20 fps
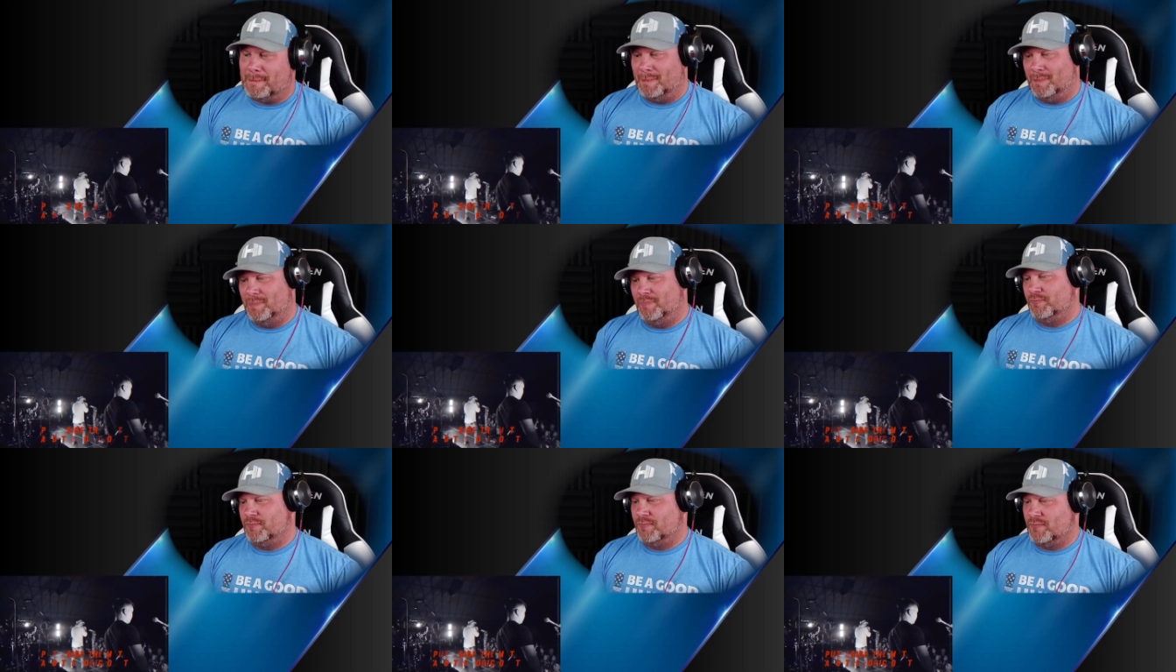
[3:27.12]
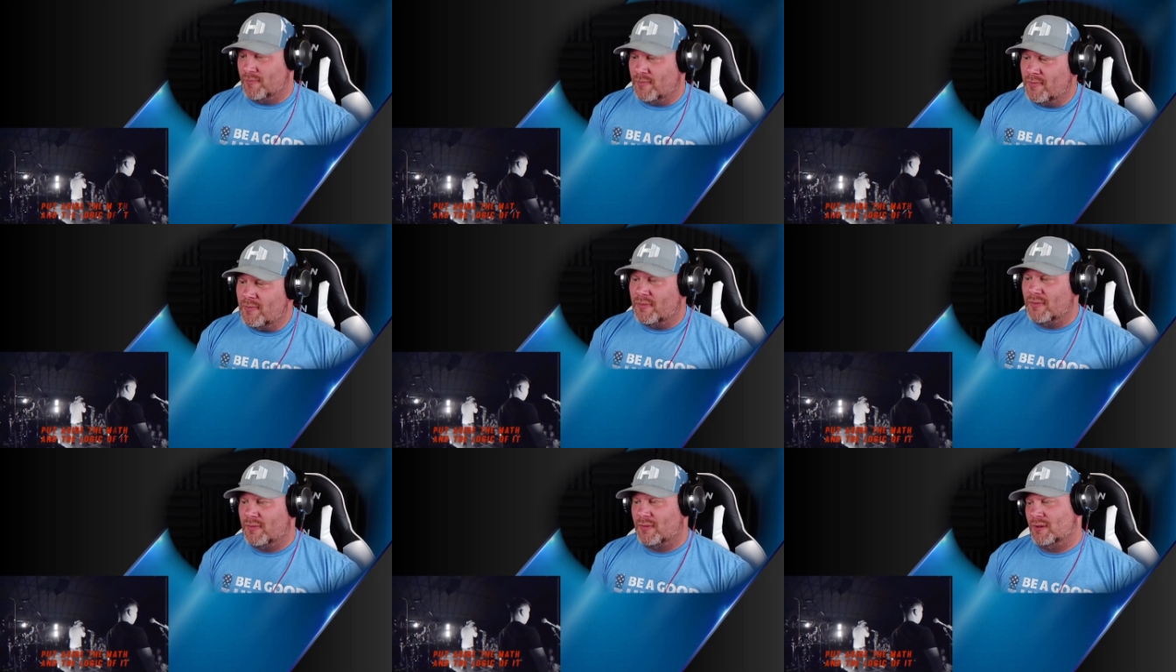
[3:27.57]
Put
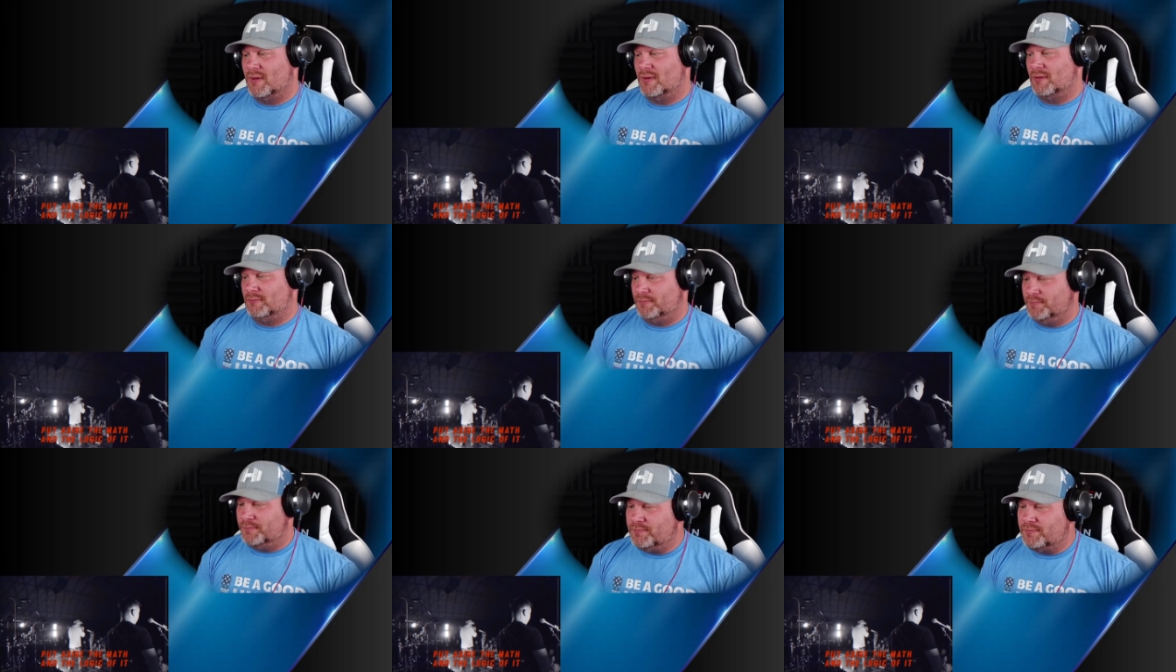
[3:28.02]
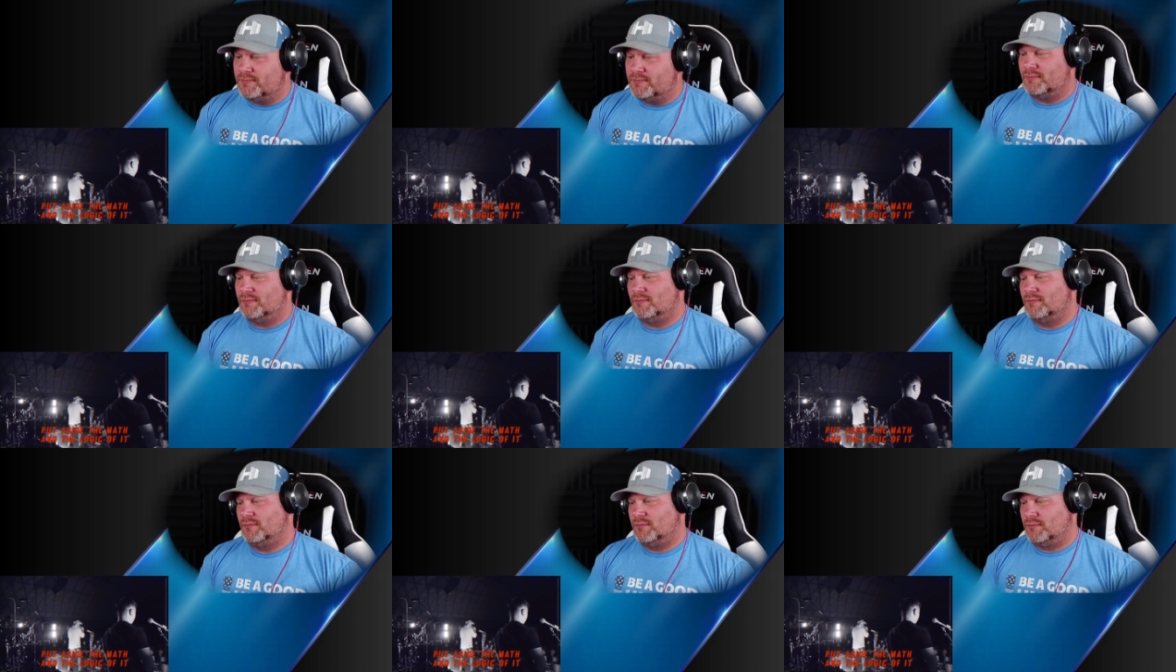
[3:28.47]
aside the
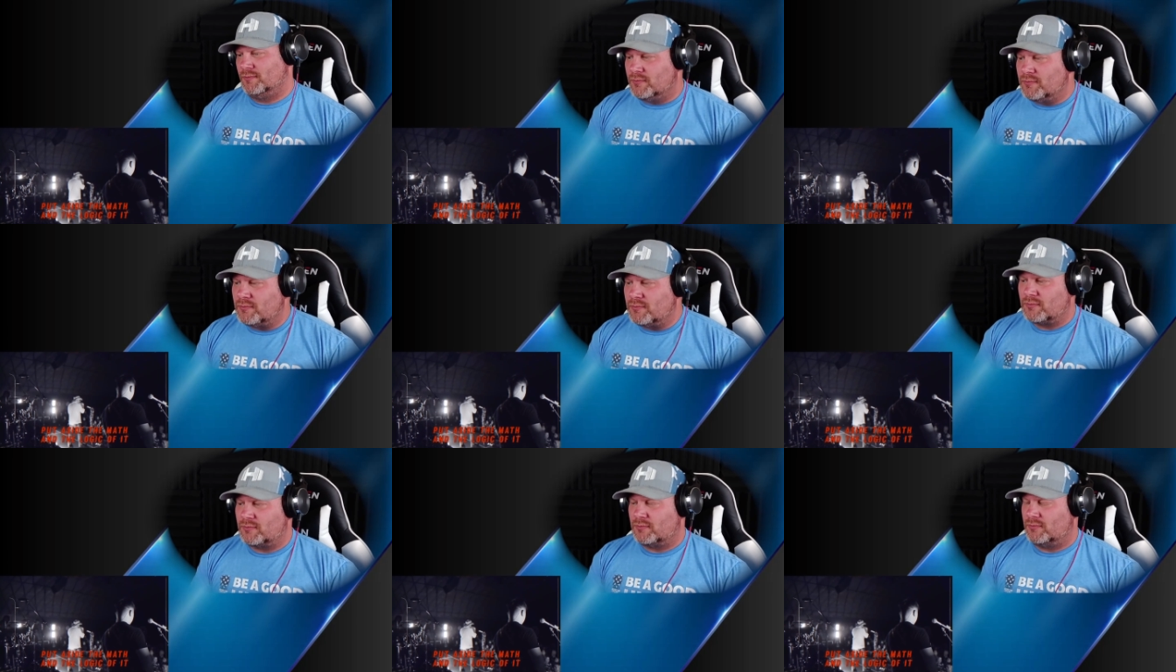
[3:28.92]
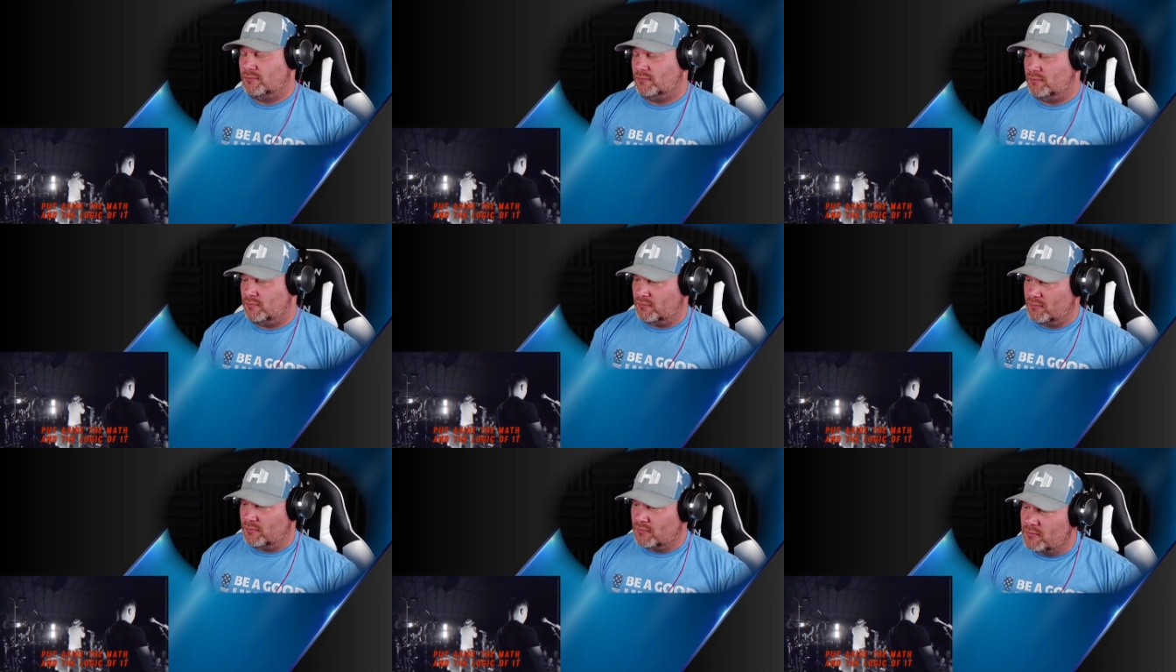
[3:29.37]
math and the
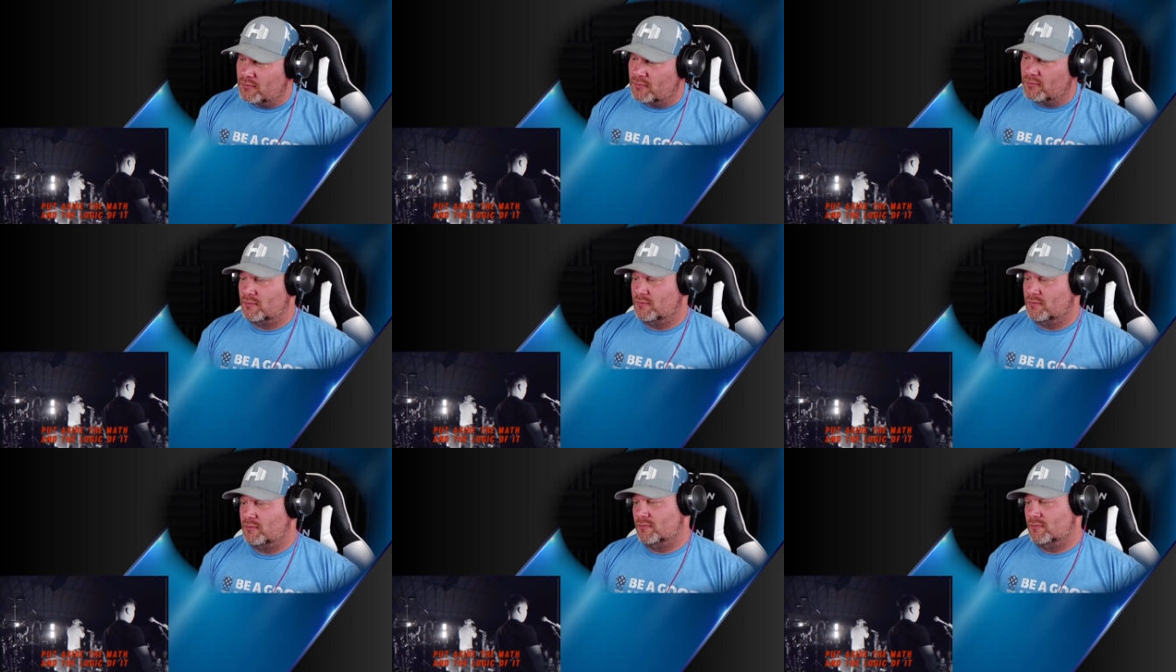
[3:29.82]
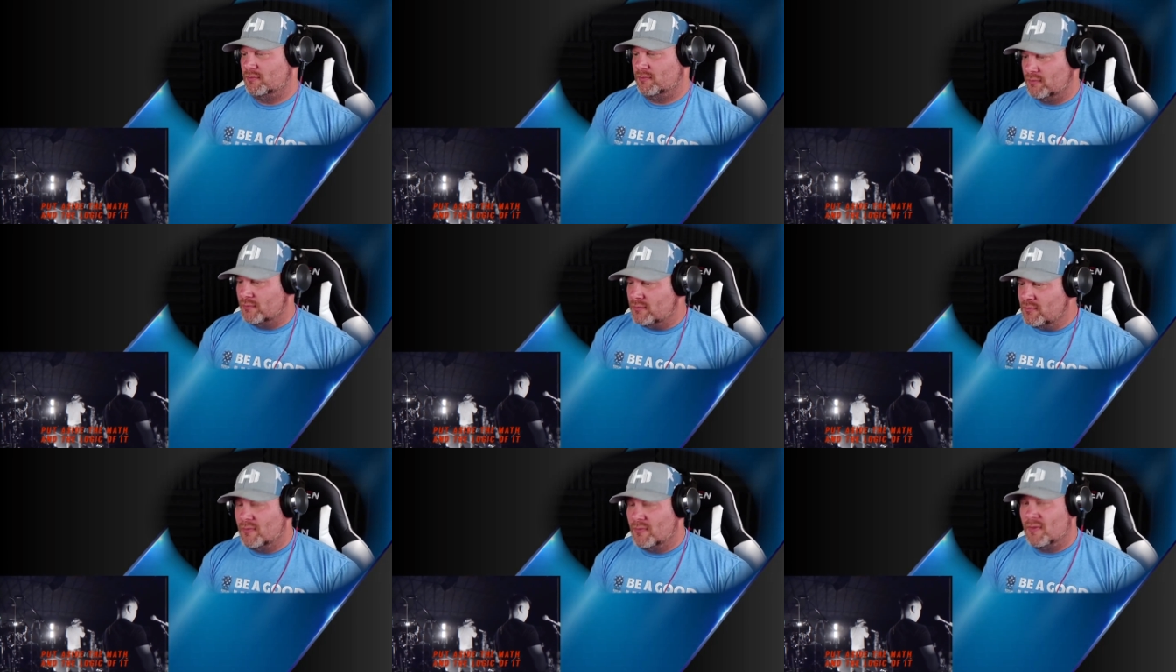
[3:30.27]
logic
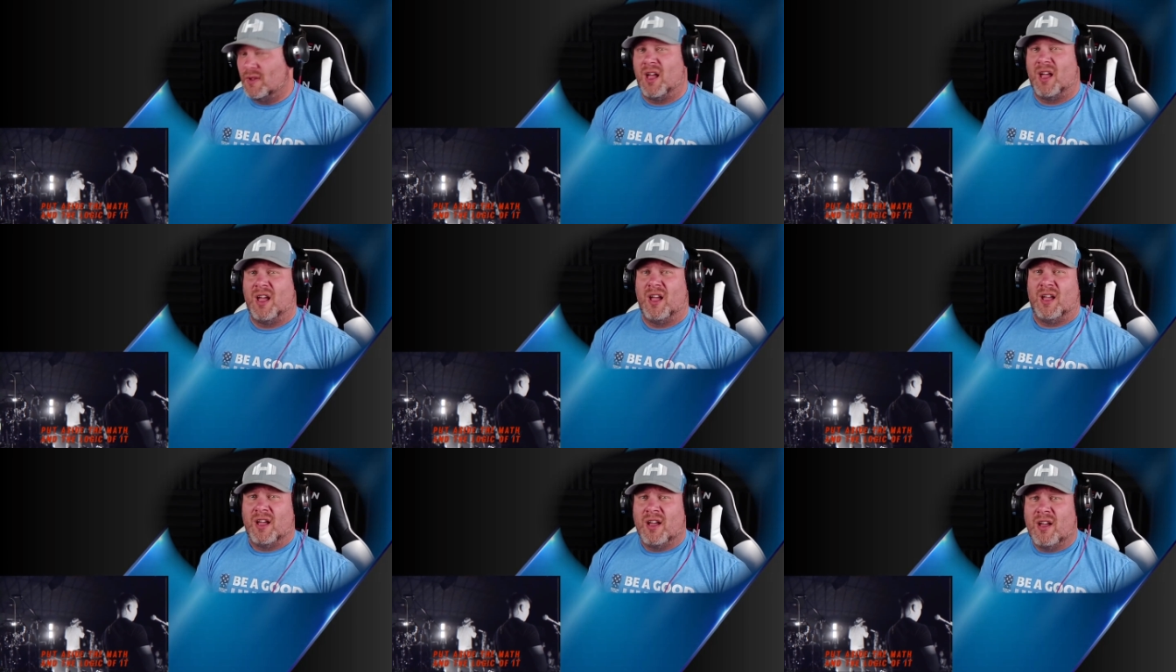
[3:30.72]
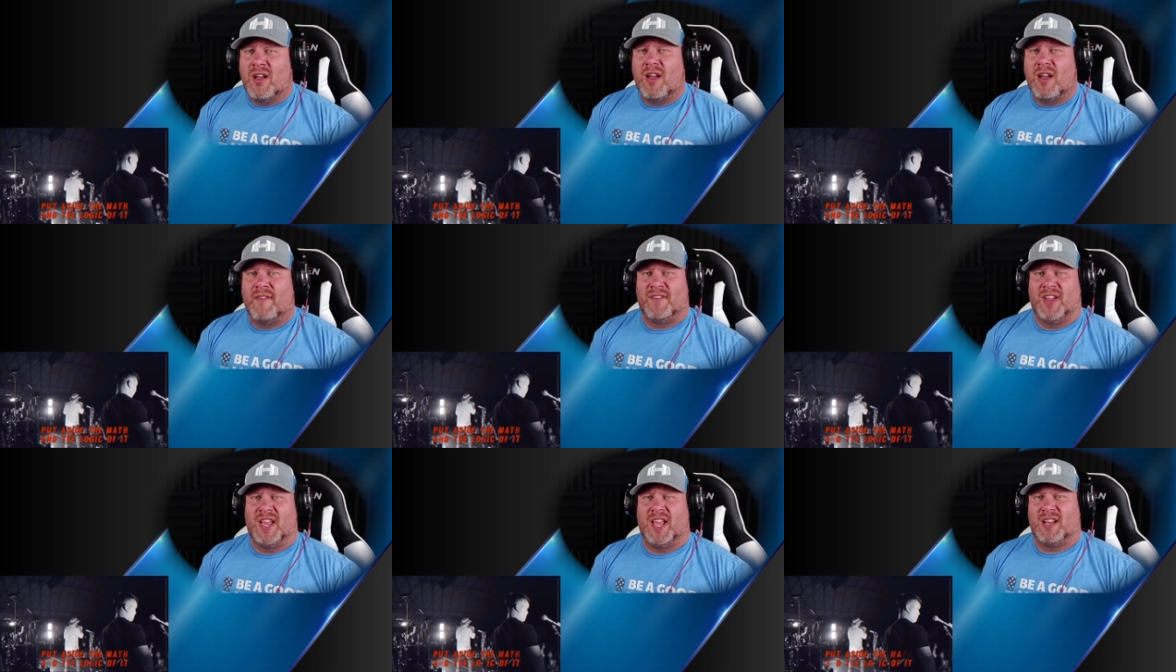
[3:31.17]

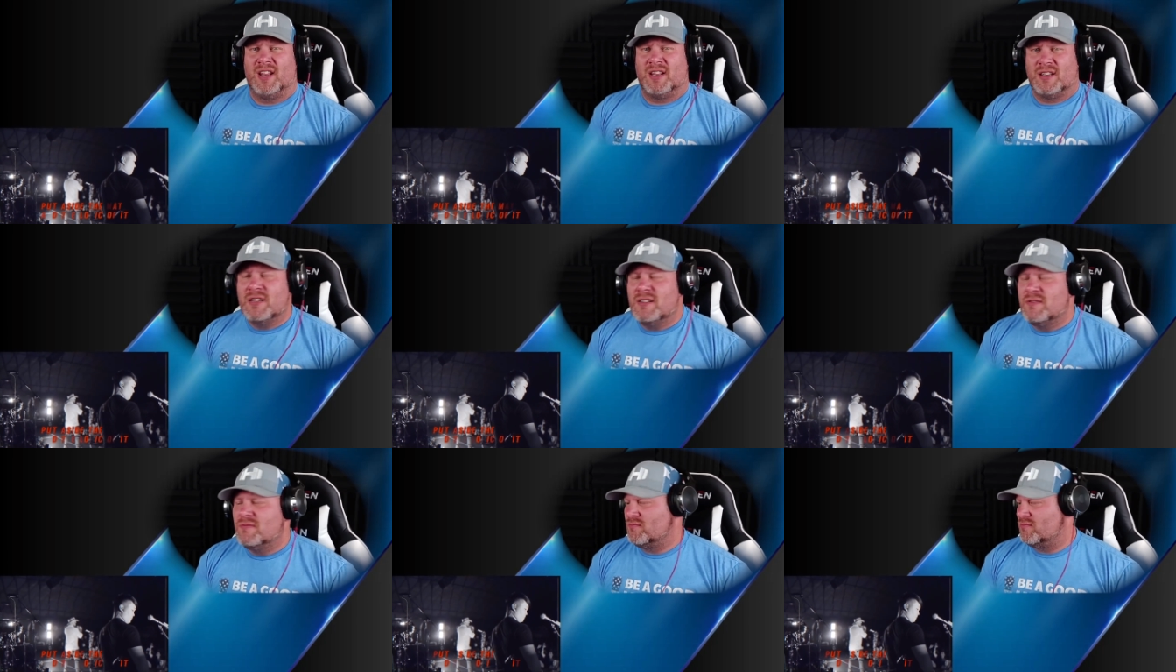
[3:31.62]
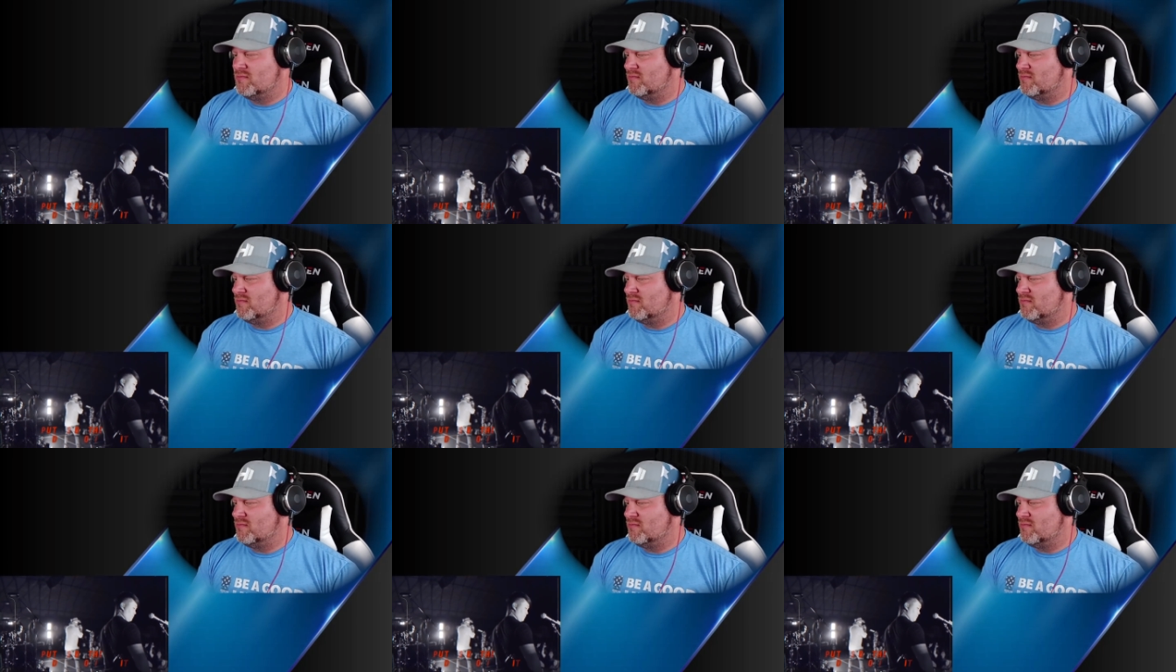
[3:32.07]
of it.